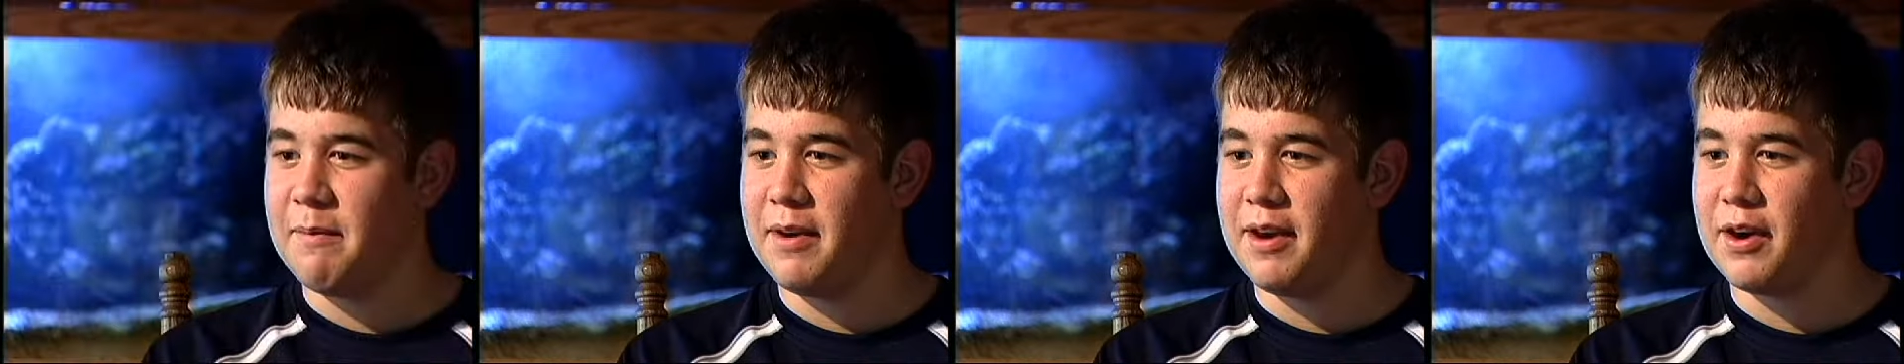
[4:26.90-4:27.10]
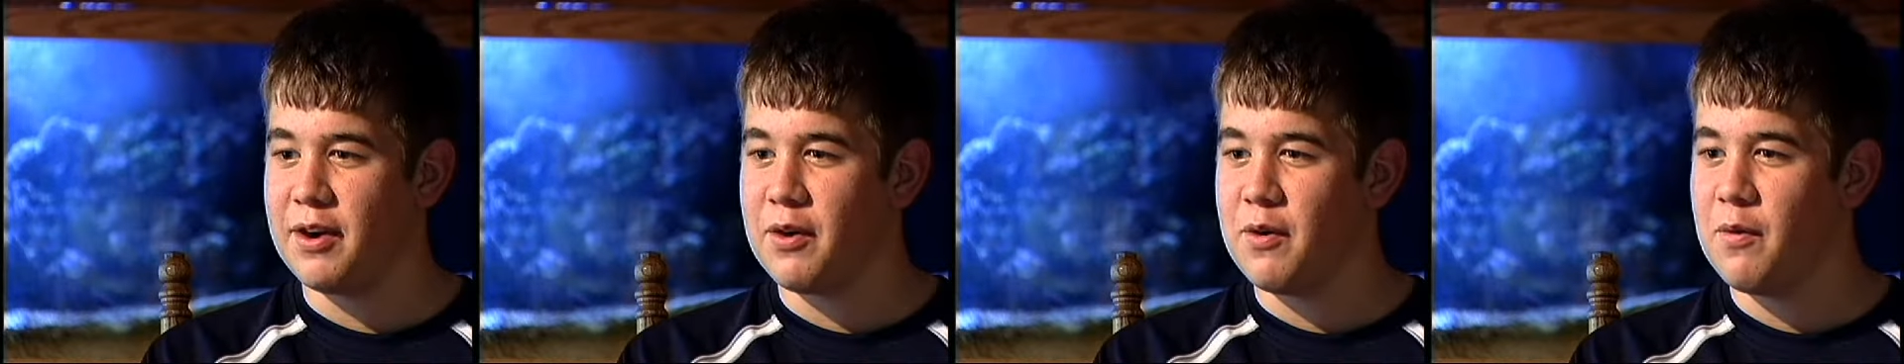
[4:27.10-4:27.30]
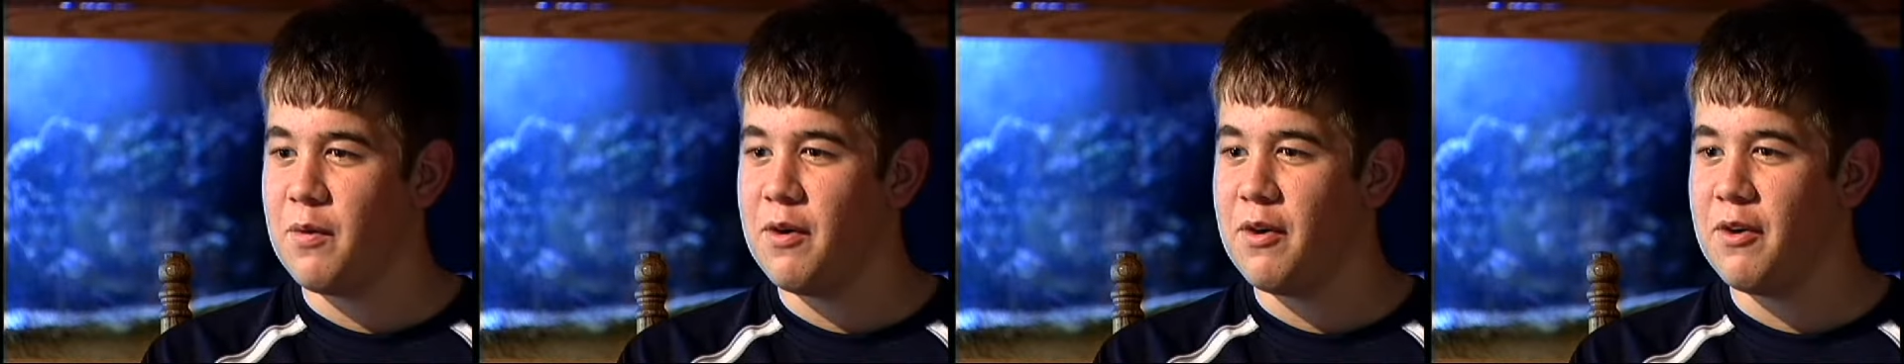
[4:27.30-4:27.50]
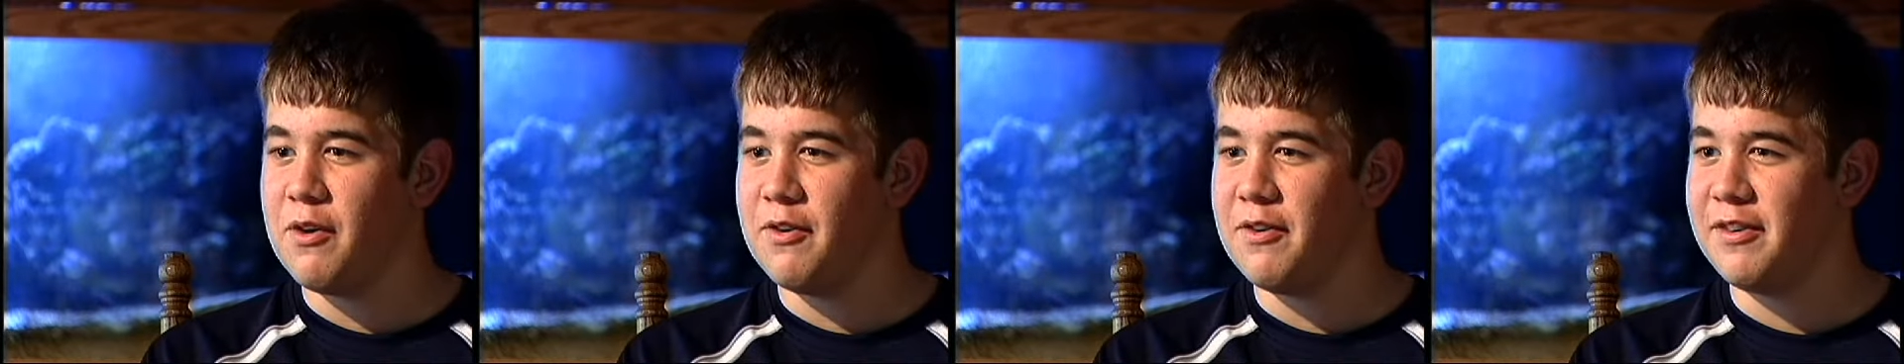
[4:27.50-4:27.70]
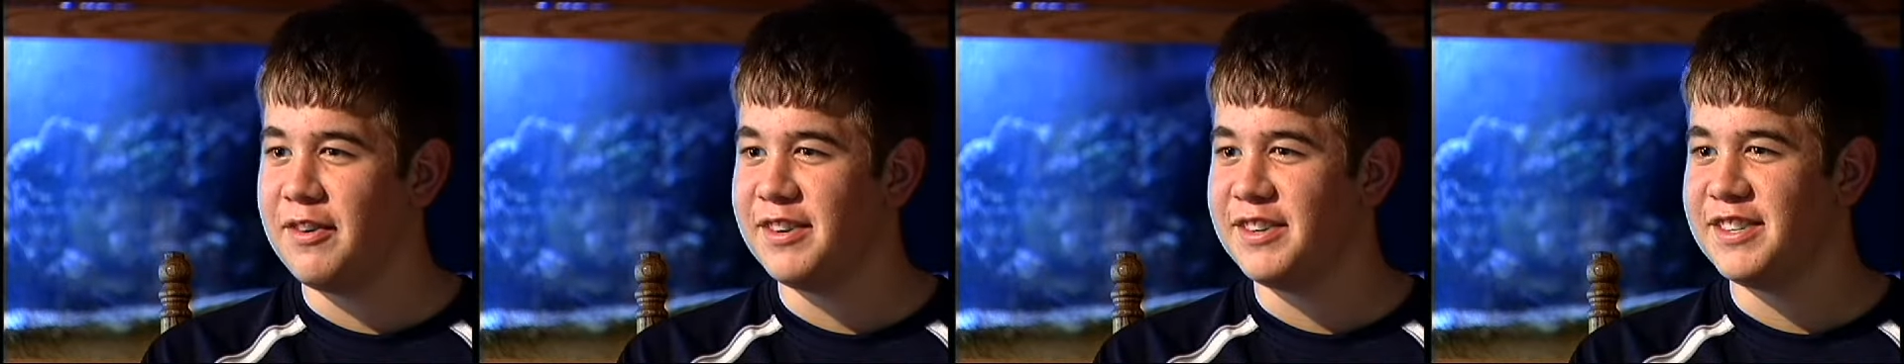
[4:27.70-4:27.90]
me a
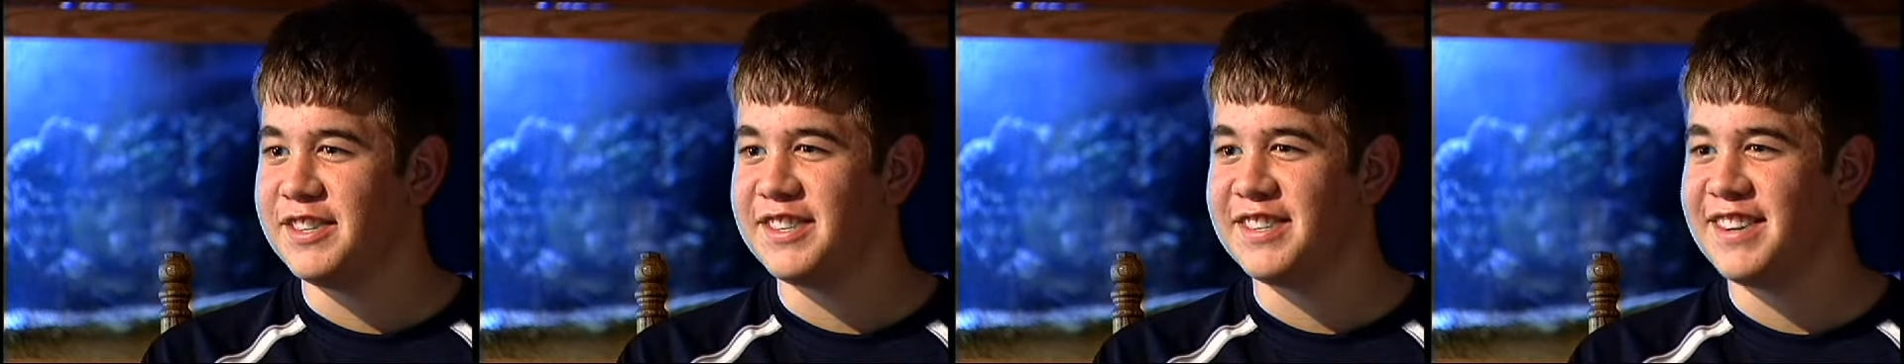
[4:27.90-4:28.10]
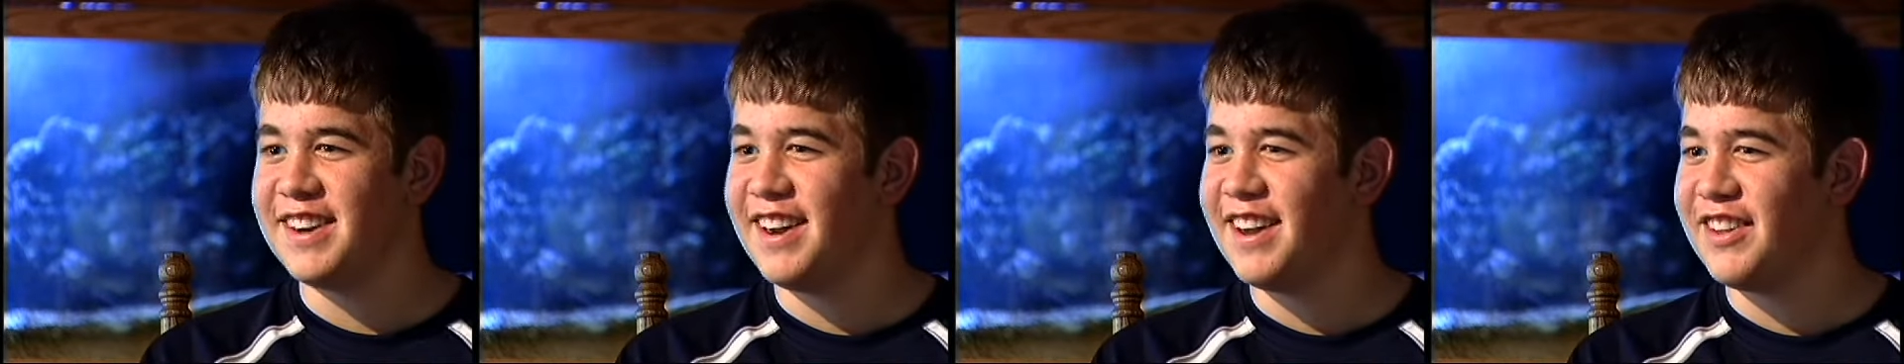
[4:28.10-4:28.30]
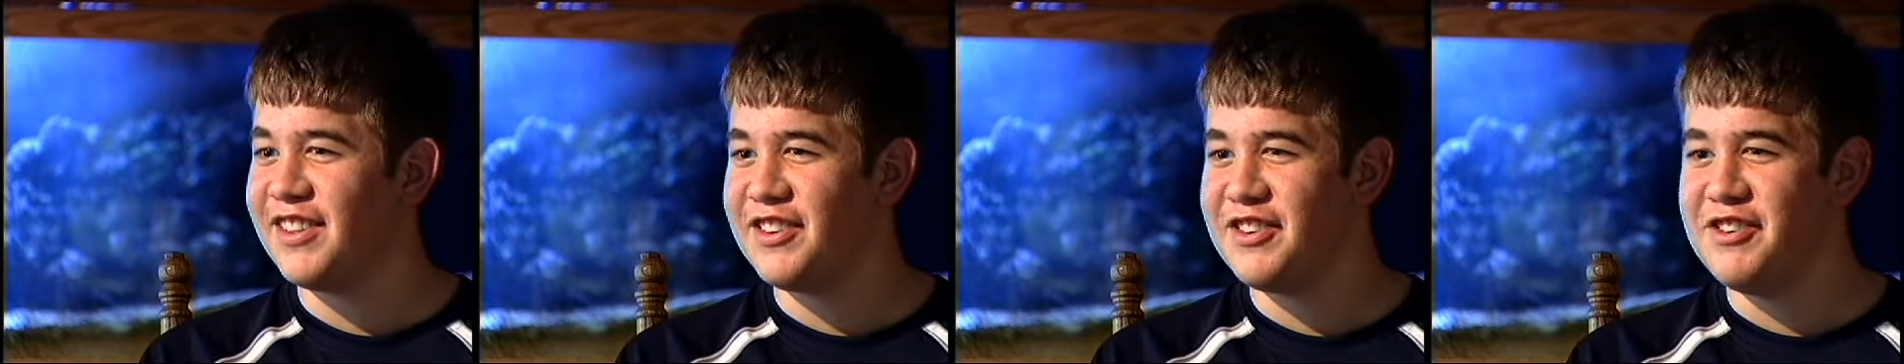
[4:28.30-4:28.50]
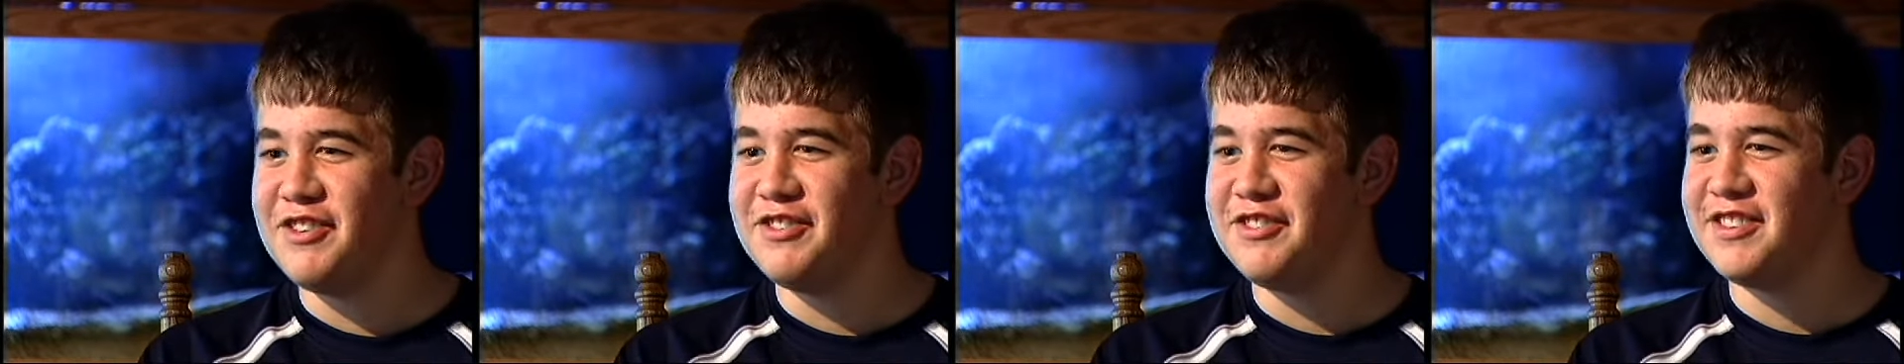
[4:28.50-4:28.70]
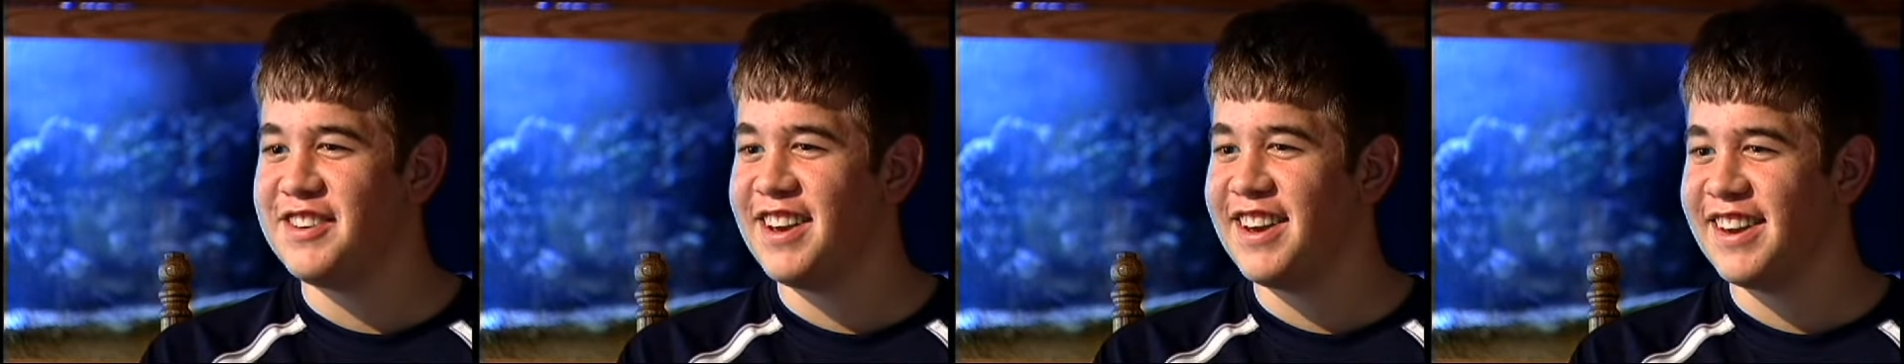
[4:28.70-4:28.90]
quote just not
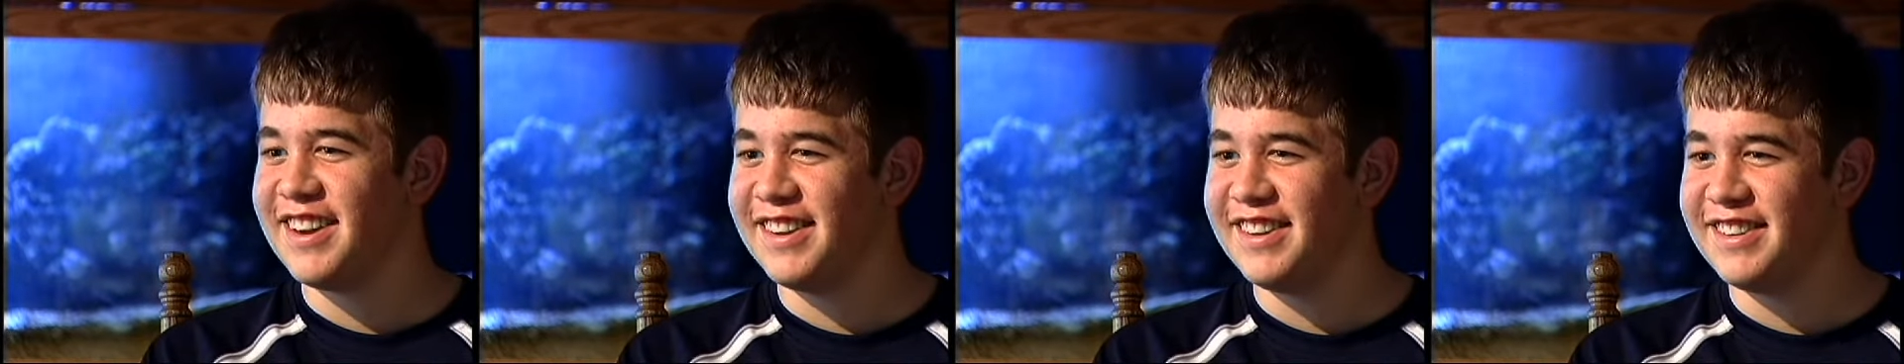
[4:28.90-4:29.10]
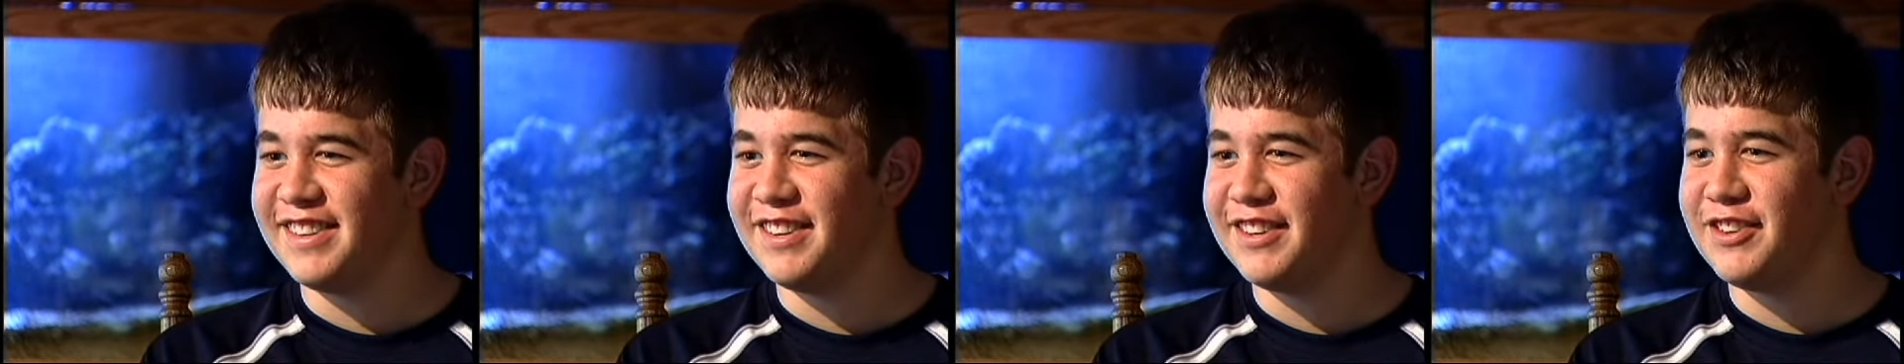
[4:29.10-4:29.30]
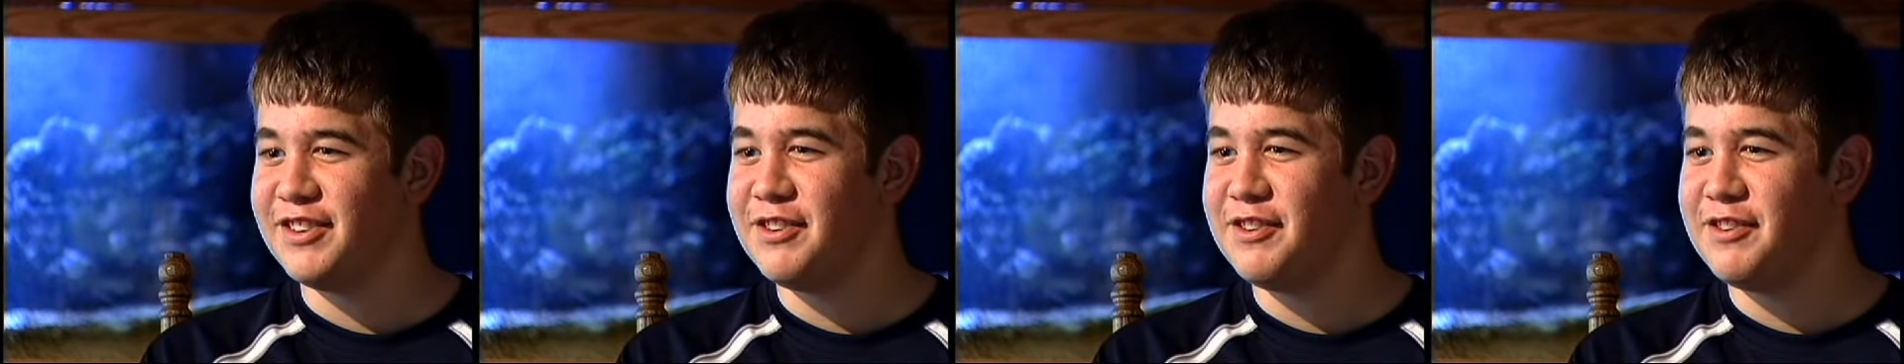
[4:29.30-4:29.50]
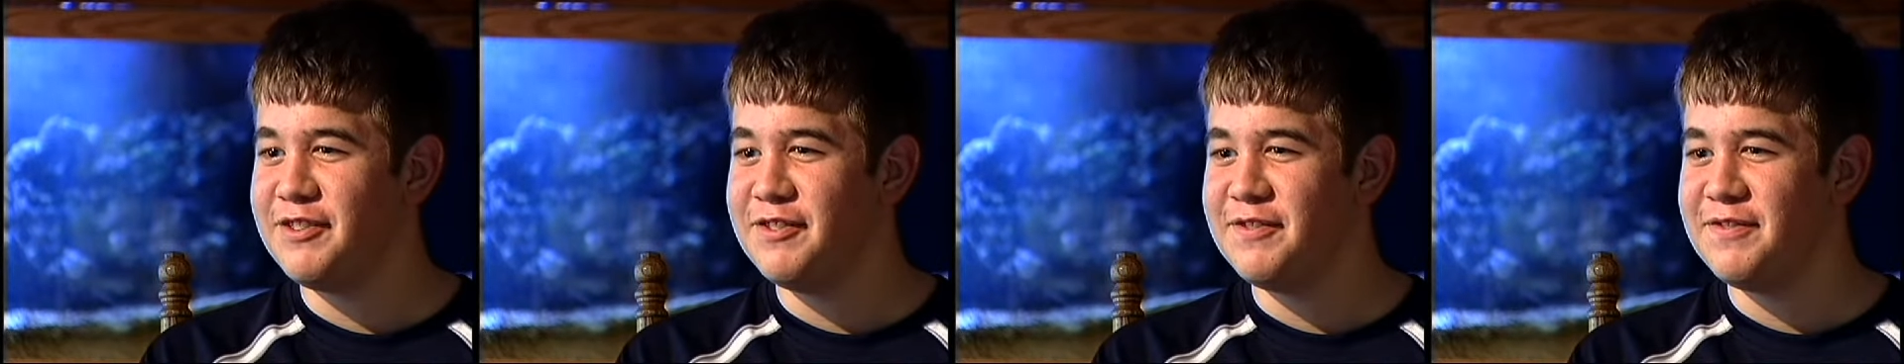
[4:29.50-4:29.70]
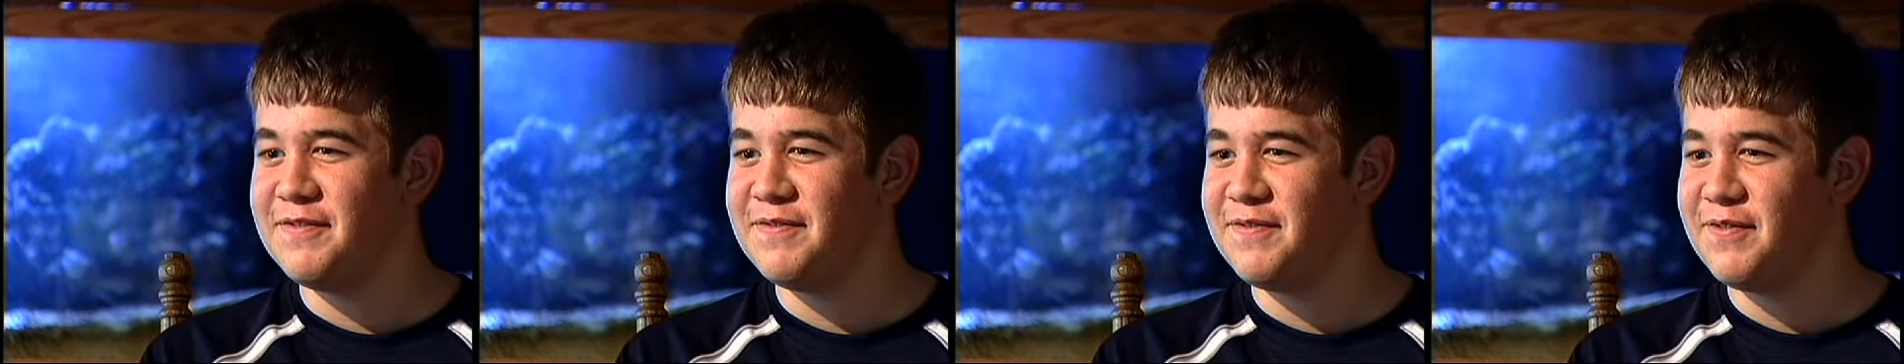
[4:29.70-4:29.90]

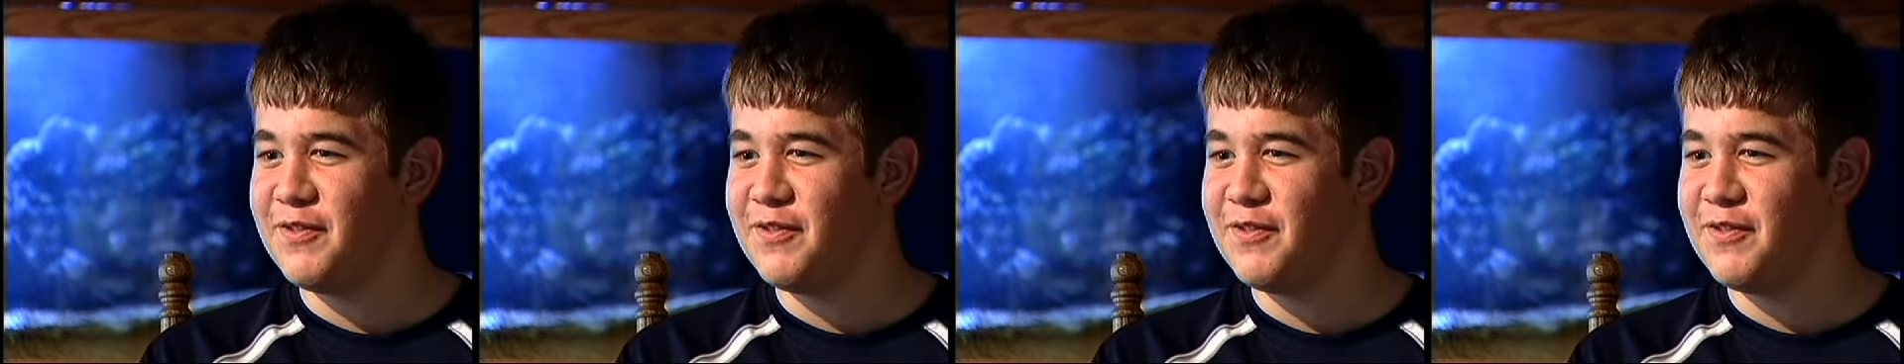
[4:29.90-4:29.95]
2